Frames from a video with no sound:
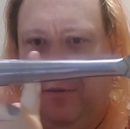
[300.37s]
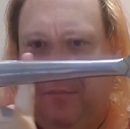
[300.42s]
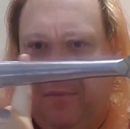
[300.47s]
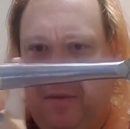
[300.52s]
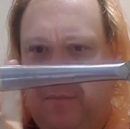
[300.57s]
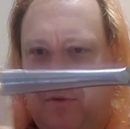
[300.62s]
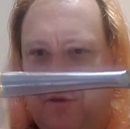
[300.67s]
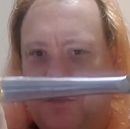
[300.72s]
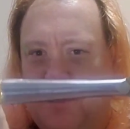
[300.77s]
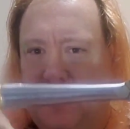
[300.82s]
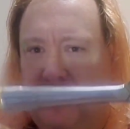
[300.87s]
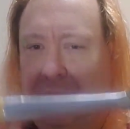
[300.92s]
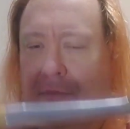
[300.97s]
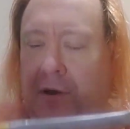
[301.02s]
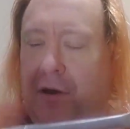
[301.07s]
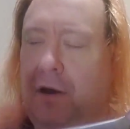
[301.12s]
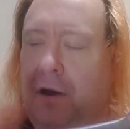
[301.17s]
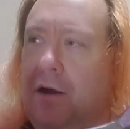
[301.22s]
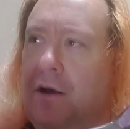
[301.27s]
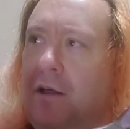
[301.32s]
it in maybe
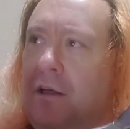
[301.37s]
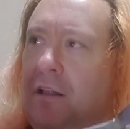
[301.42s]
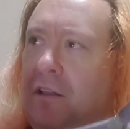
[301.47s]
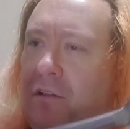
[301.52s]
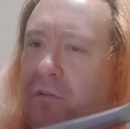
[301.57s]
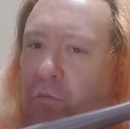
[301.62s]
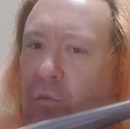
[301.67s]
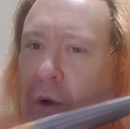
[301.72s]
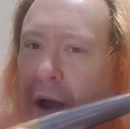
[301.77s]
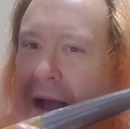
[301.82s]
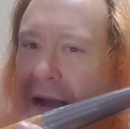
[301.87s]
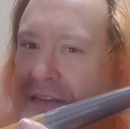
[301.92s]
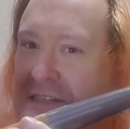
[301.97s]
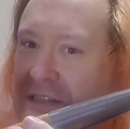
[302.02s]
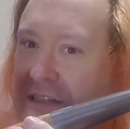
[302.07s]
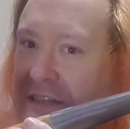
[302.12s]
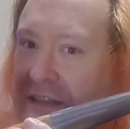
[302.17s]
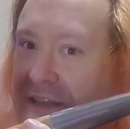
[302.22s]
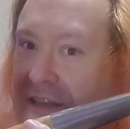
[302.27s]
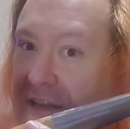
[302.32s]
some
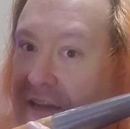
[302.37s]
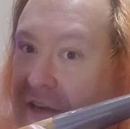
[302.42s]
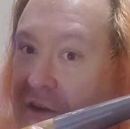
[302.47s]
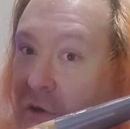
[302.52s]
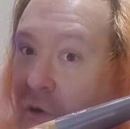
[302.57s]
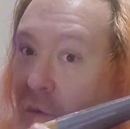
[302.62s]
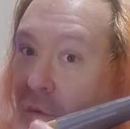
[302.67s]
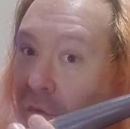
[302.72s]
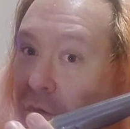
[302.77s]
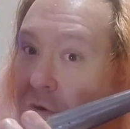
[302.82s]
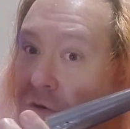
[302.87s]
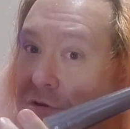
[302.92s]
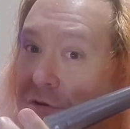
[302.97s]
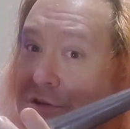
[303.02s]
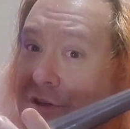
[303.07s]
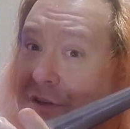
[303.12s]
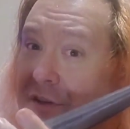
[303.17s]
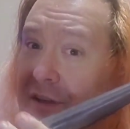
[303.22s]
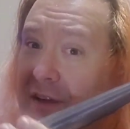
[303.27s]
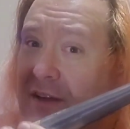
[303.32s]
waxed linen cord or
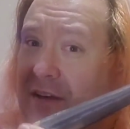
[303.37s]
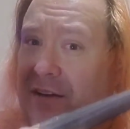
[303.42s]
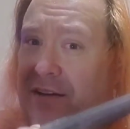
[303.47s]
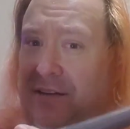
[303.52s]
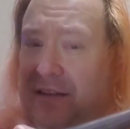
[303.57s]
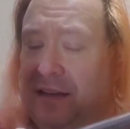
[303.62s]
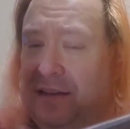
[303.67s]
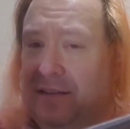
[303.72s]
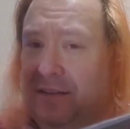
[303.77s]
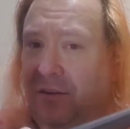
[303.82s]
something, because I